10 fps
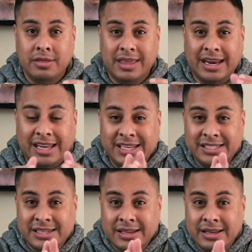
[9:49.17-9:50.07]
that
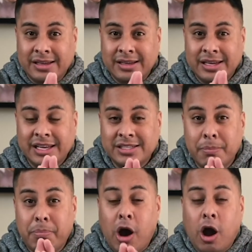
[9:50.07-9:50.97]
he's
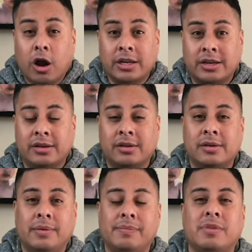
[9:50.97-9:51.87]
imparted
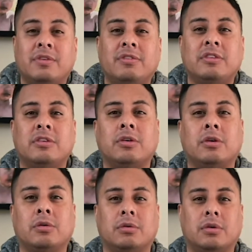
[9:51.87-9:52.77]
to you.